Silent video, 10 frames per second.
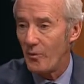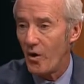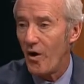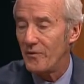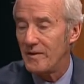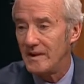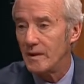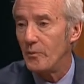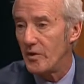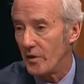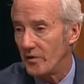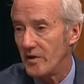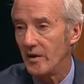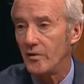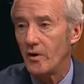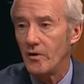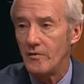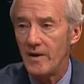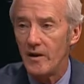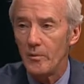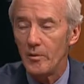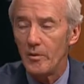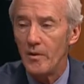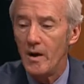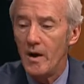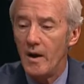We often need it when those things aren't available.